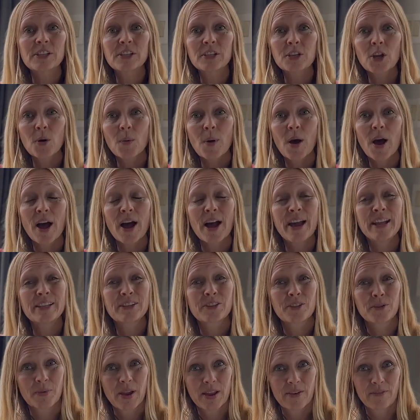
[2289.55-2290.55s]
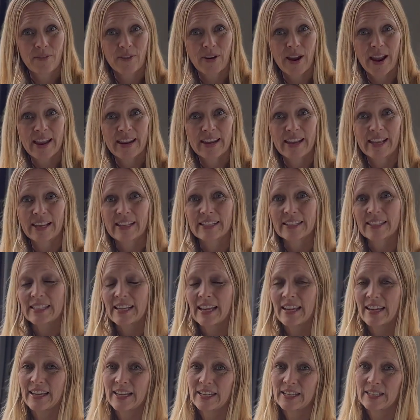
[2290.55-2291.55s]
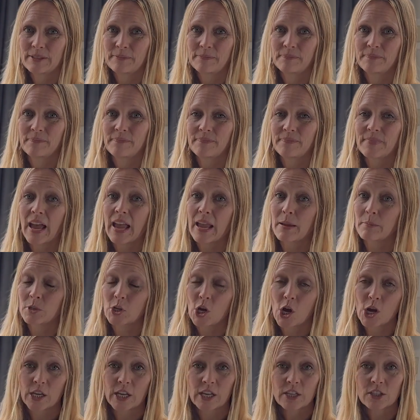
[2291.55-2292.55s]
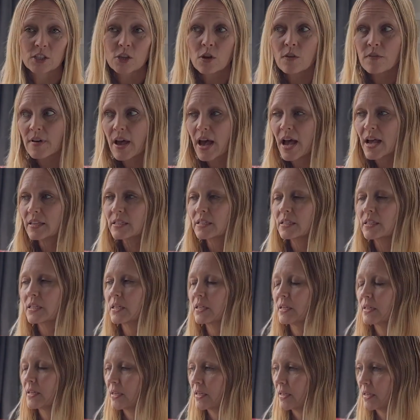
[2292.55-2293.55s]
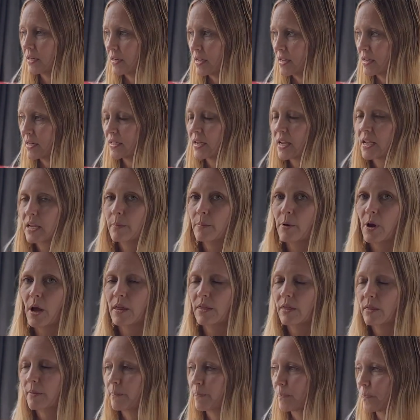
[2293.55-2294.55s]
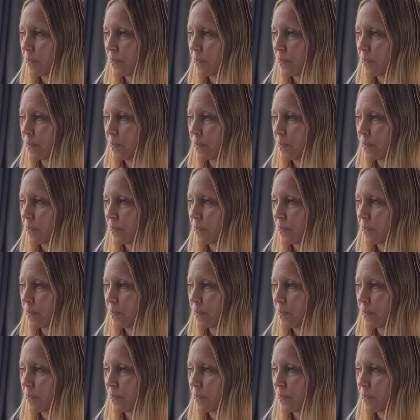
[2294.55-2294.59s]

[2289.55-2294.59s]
go on to the red varieties. I am talking so fast, need to take a breath.